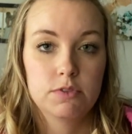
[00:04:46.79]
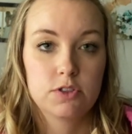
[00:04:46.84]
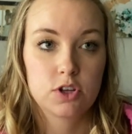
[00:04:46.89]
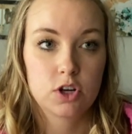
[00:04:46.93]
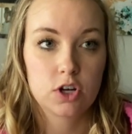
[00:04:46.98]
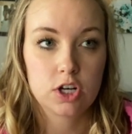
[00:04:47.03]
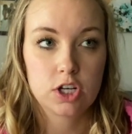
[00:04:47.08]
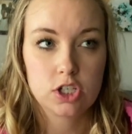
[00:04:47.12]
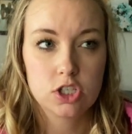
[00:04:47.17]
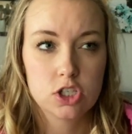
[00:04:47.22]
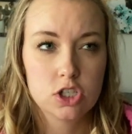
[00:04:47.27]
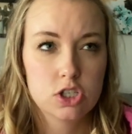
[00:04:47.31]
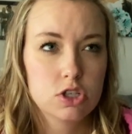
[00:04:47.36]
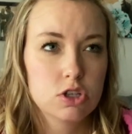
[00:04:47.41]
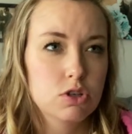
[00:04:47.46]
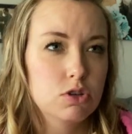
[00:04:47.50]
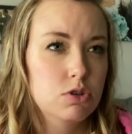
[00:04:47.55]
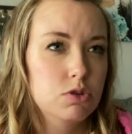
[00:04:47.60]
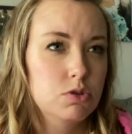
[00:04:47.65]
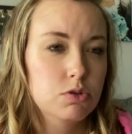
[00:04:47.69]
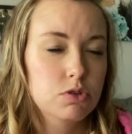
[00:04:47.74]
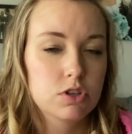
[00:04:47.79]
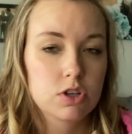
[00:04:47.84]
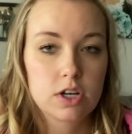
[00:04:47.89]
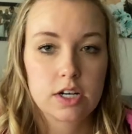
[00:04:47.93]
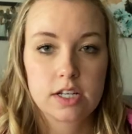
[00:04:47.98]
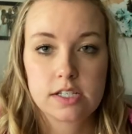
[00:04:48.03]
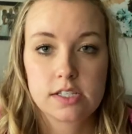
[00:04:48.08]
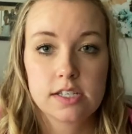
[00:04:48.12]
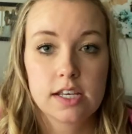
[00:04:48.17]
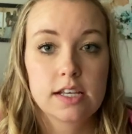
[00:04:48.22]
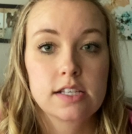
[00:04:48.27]
thirty-two,
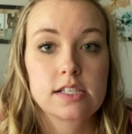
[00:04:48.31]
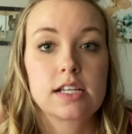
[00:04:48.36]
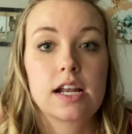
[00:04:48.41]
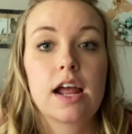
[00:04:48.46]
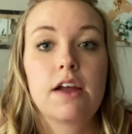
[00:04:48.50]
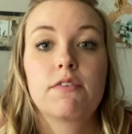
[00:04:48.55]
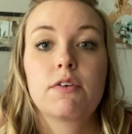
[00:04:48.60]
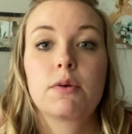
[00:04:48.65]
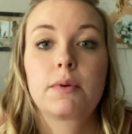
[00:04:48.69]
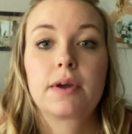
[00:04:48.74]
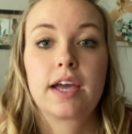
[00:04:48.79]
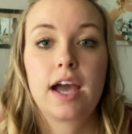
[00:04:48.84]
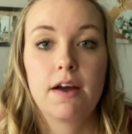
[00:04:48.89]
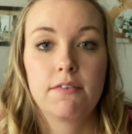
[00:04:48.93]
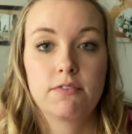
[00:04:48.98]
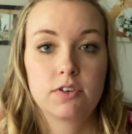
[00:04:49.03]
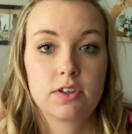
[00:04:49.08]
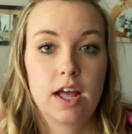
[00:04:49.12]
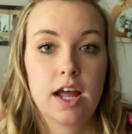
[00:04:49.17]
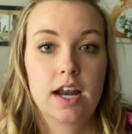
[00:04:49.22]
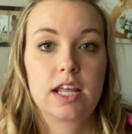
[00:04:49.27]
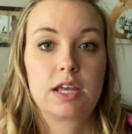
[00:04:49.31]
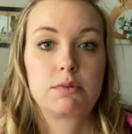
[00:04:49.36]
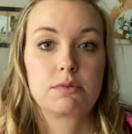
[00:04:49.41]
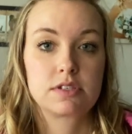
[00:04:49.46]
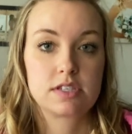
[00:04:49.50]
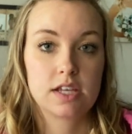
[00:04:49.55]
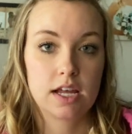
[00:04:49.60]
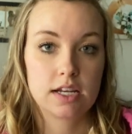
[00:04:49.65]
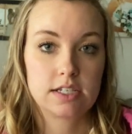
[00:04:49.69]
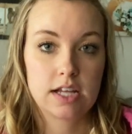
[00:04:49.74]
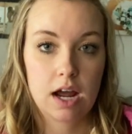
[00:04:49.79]
thirty-six, and every week after that, he
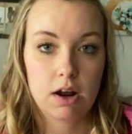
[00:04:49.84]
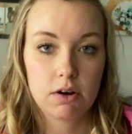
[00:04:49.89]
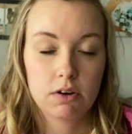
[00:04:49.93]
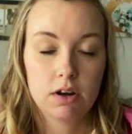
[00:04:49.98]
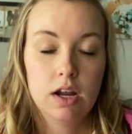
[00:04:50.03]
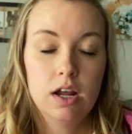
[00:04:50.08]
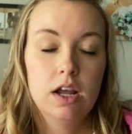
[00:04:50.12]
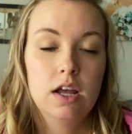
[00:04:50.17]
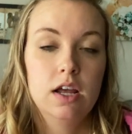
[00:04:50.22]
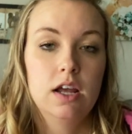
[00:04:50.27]
was head down.